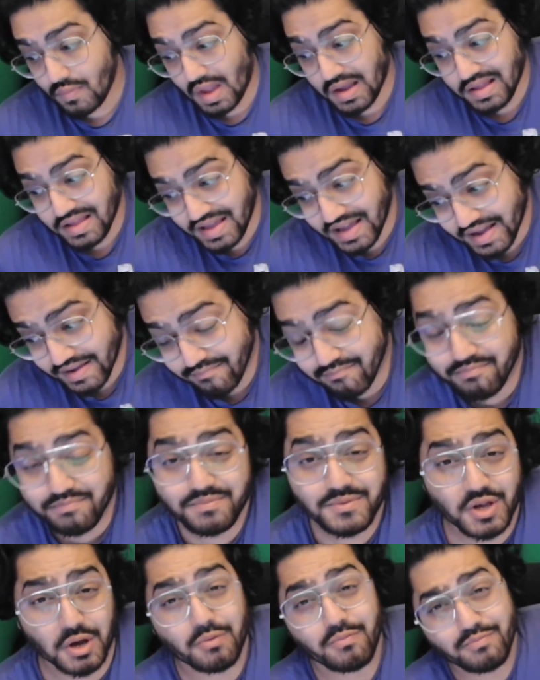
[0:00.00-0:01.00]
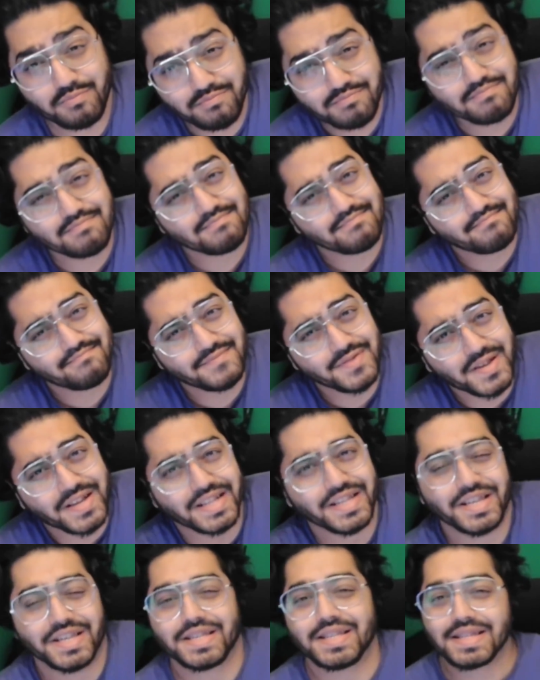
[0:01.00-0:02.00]
yeah, so you can
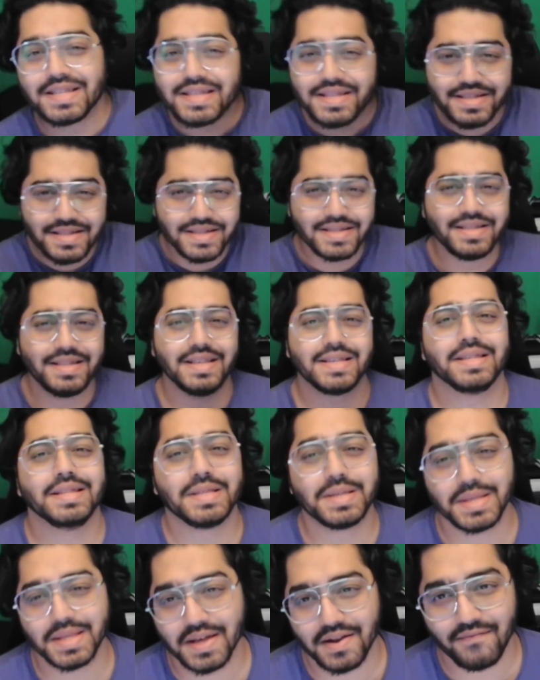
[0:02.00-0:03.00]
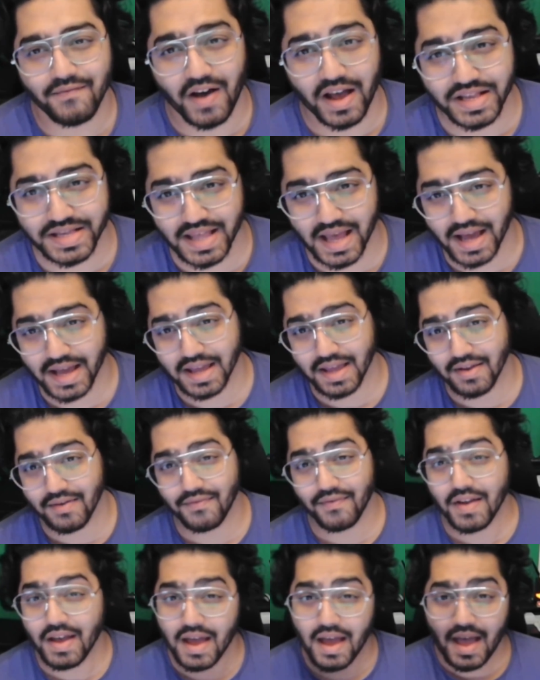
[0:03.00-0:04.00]
just listen to the advice that I give,
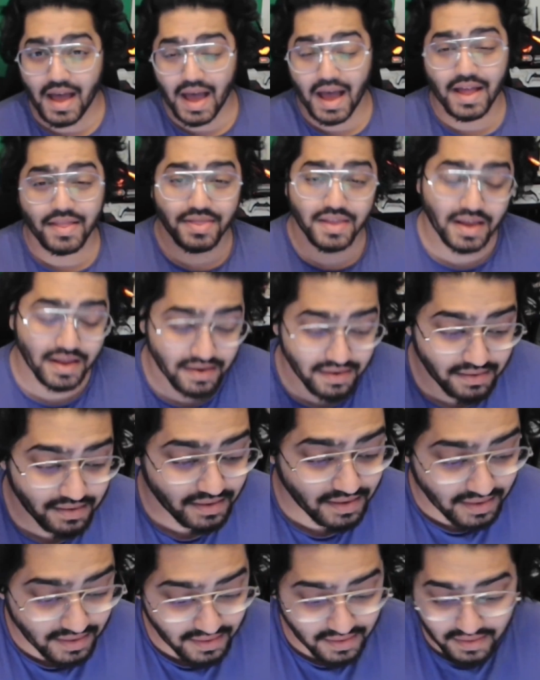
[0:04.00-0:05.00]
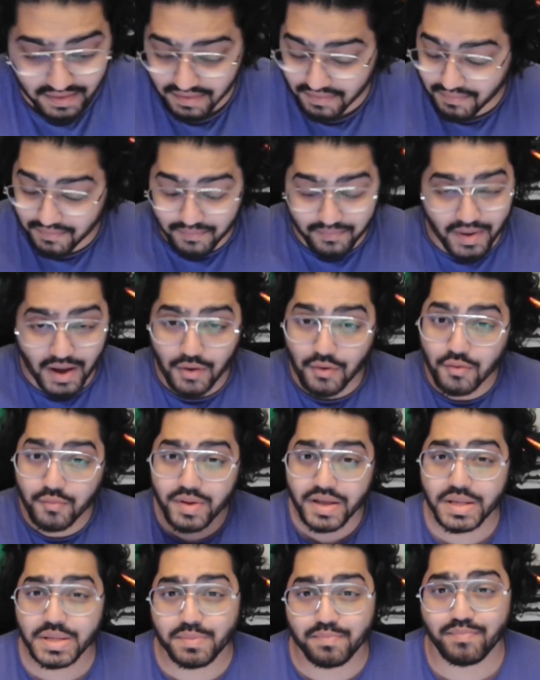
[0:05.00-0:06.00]
and then by all
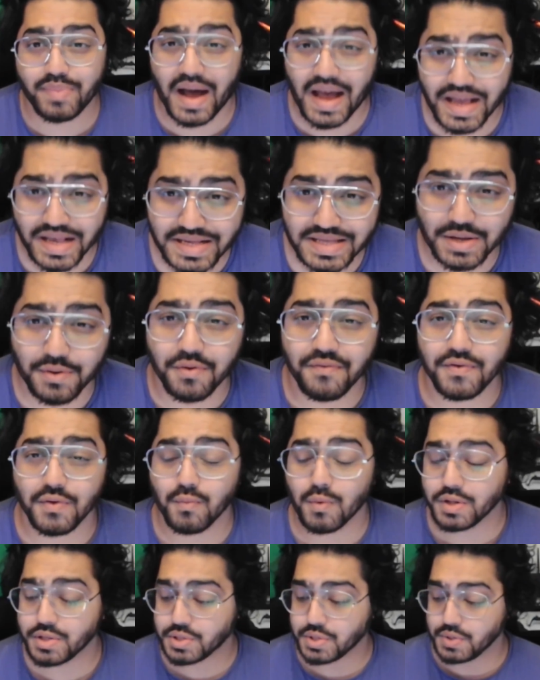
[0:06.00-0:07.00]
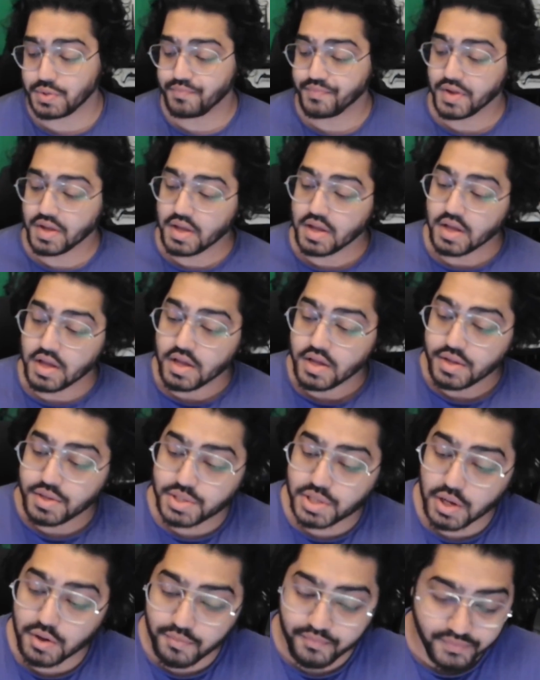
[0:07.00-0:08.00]
means buy it still if you want to.
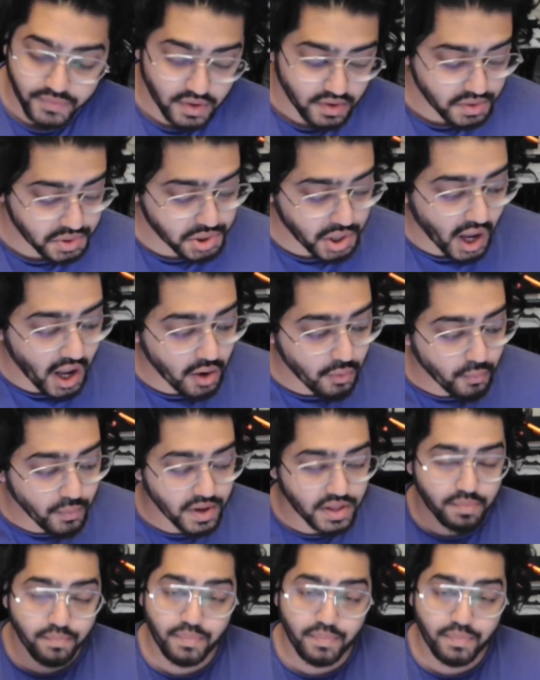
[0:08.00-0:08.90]
So starting with